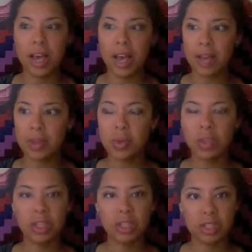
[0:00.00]
as we
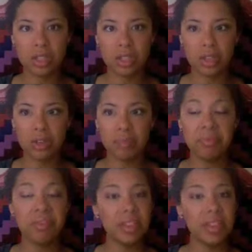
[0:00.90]
consider
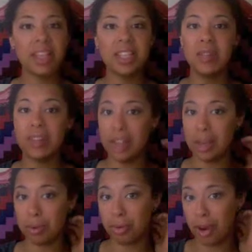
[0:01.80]
Thanksgiving Day
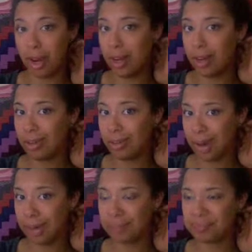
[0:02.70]
parade,
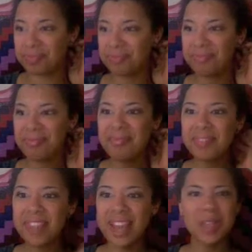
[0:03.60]
right?
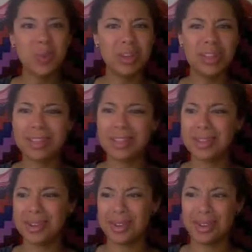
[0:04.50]
As we
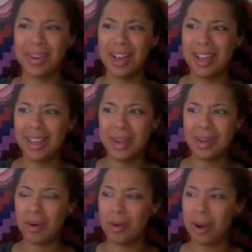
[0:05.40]
consider,
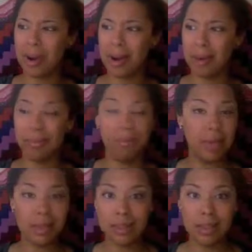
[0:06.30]

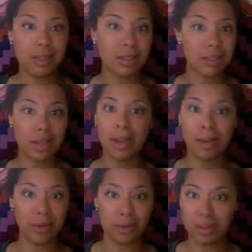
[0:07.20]
Macy's
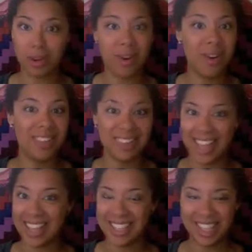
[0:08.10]
sales on
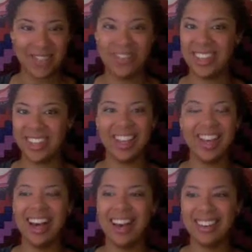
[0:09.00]
Thanksgiving,
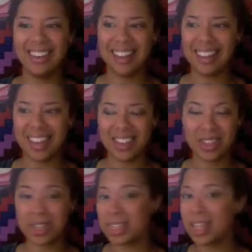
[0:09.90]
not
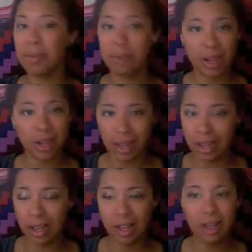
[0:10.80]
necessarily celebrating
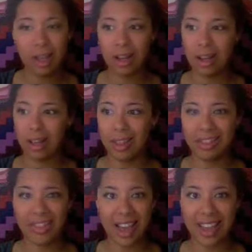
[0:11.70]

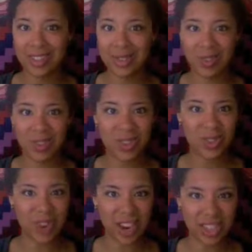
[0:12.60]
that sort of
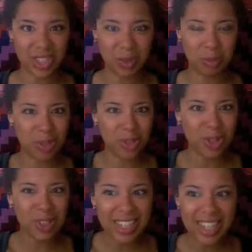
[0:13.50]
interaction, but
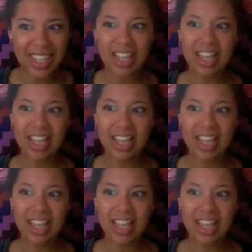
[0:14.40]
certainly,